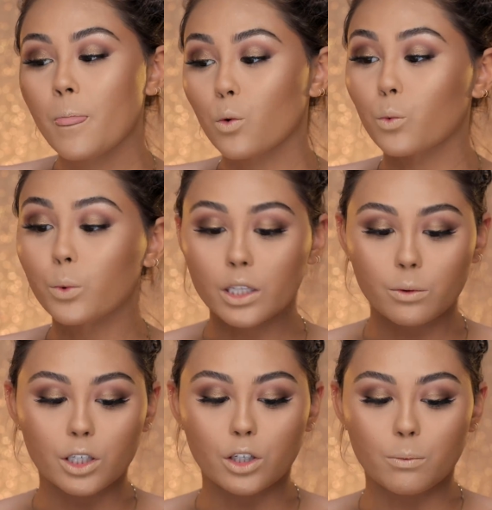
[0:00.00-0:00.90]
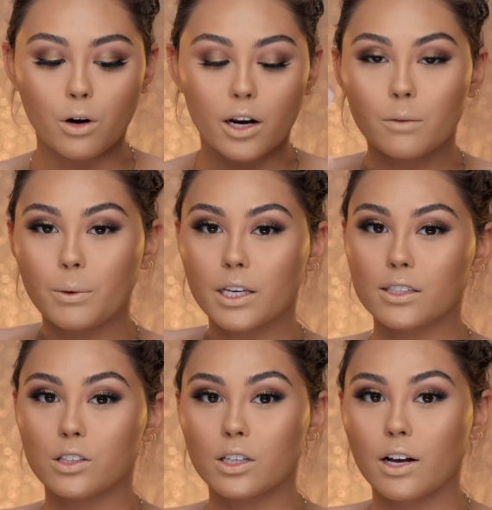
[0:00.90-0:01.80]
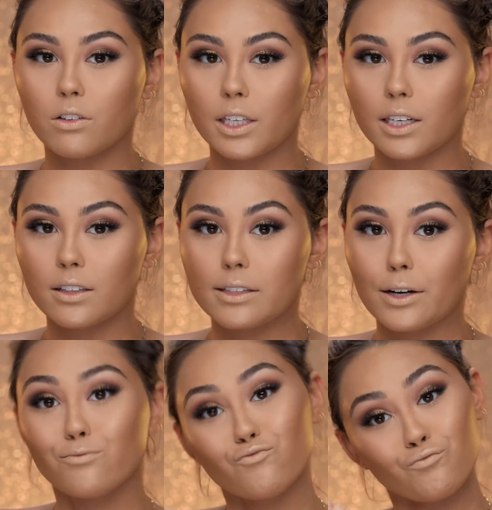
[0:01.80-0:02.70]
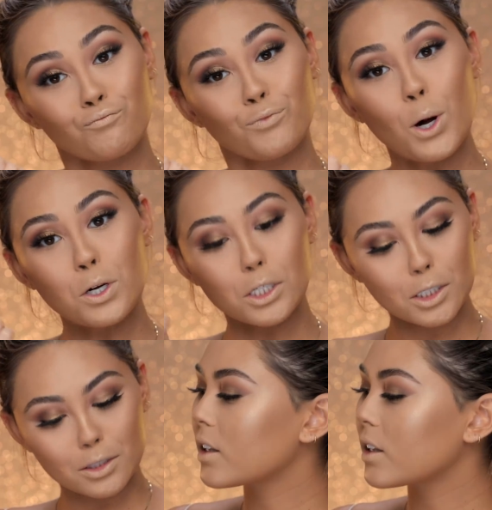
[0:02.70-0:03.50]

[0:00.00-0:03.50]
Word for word: really, really good product because look how clean it is now. Okay.